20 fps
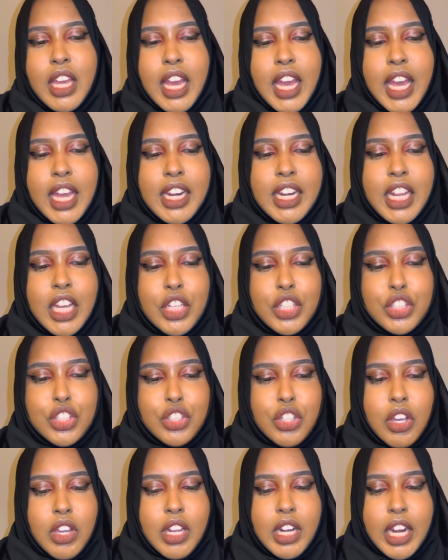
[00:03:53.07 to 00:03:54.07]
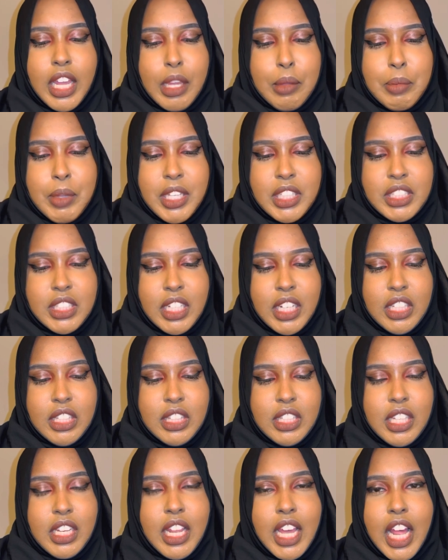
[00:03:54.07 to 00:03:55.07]
and that shock like basically
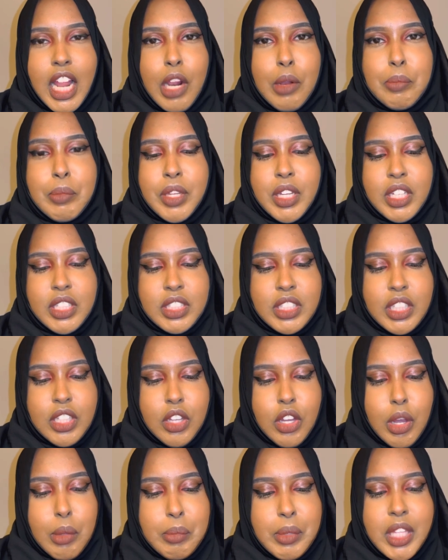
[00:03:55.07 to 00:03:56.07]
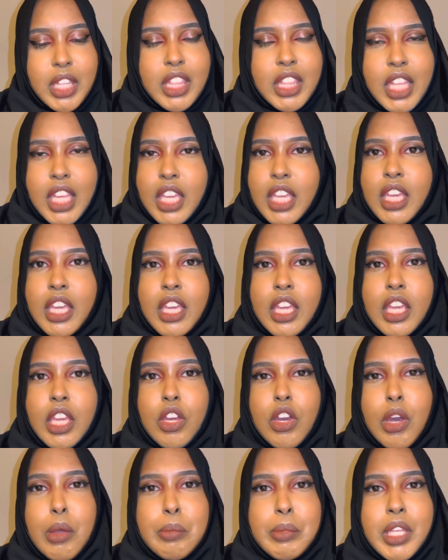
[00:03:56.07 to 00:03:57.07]
did help, because it got me thinking, it
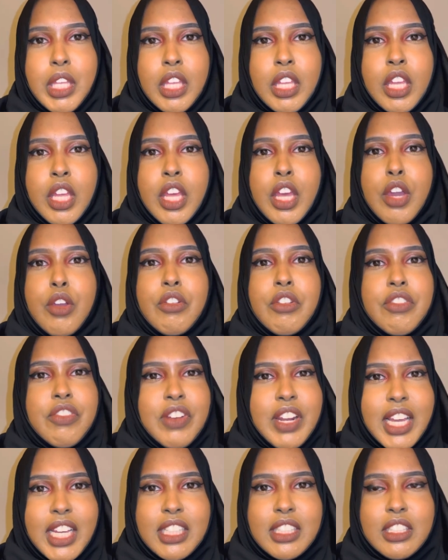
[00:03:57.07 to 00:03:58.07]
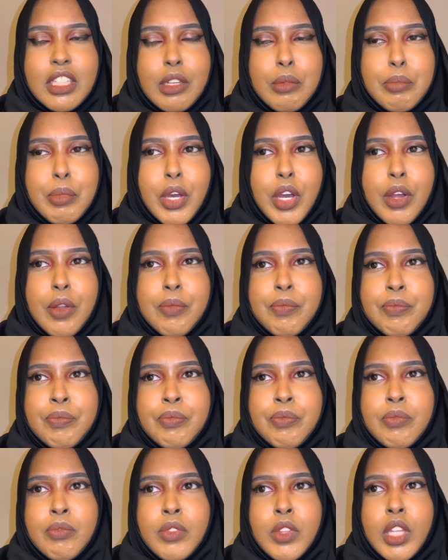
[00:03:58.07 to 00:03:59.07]
got me reflecting. But
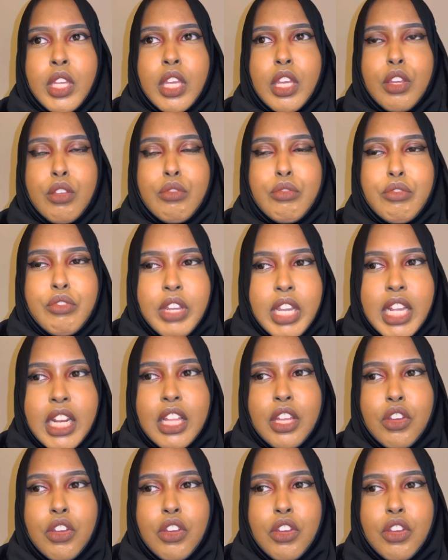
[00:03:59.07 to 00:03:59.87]
it really